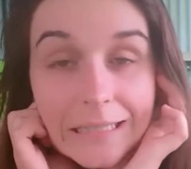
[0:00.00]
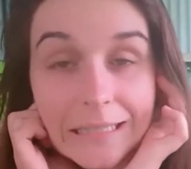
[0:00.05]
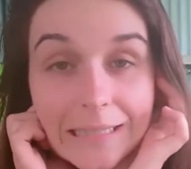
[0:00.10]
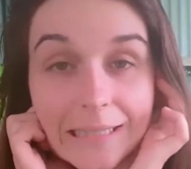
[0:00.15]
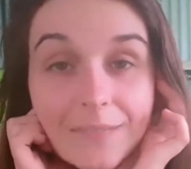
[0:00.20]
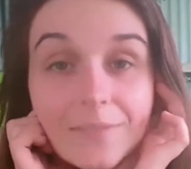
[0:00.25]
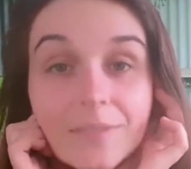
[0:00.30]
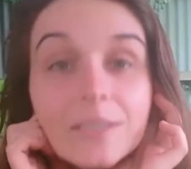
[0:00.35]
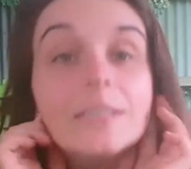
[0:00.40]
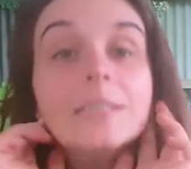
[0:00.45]

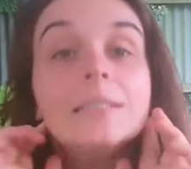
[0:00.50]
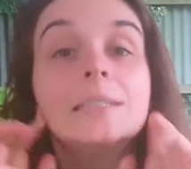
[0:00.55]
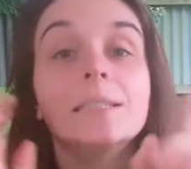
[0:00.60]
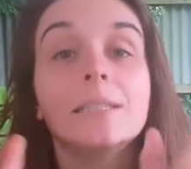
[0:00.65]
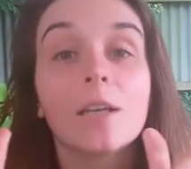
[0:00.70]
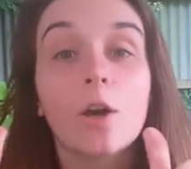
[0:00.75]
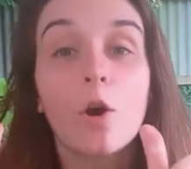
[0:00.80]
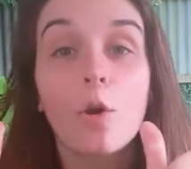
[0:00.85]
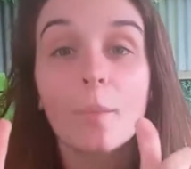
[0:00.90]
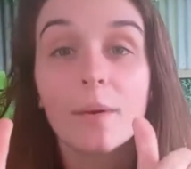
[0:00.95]
Leave it in the
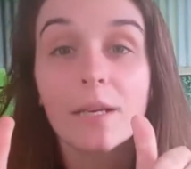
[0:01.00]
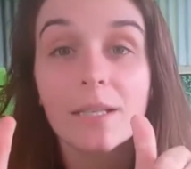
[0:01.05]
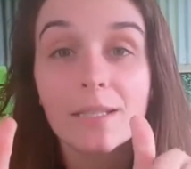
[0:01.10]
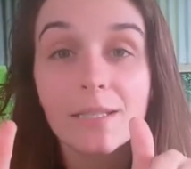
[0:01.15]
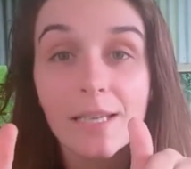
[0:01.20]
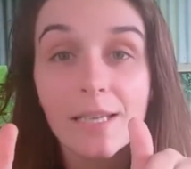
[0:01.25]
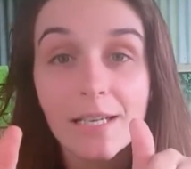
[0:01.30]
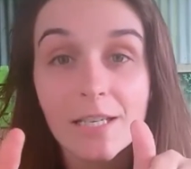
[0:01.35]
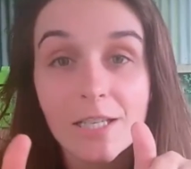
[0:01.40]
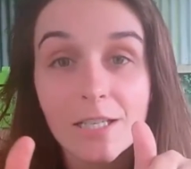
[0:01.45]
comment
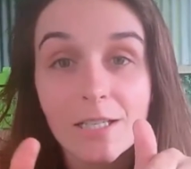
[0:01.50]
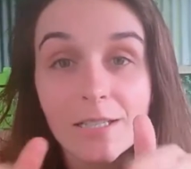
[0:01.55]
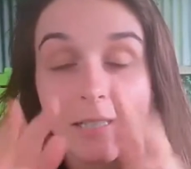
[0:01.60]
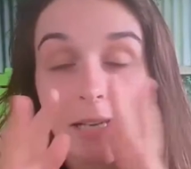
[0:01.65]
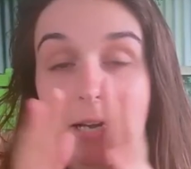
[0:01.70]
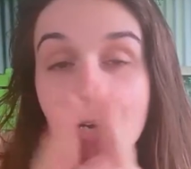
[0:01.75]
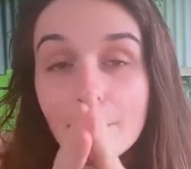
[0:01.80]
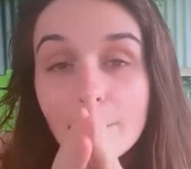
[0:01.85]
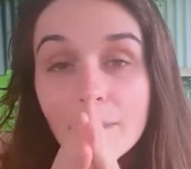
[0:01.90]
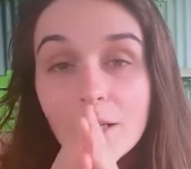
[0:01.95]
section
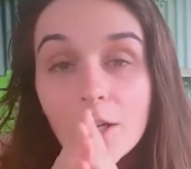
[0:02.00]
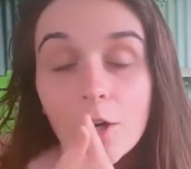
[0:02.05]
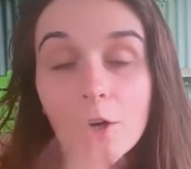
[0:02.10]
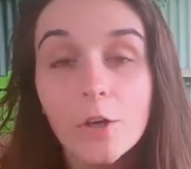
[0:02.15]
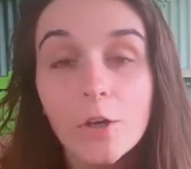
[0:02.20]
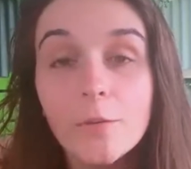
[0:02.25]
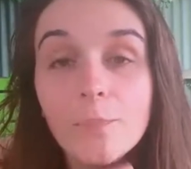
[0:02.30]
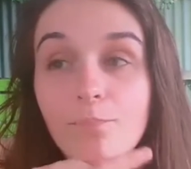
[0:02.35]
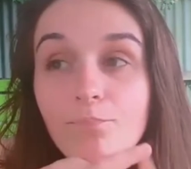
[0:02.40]
down below.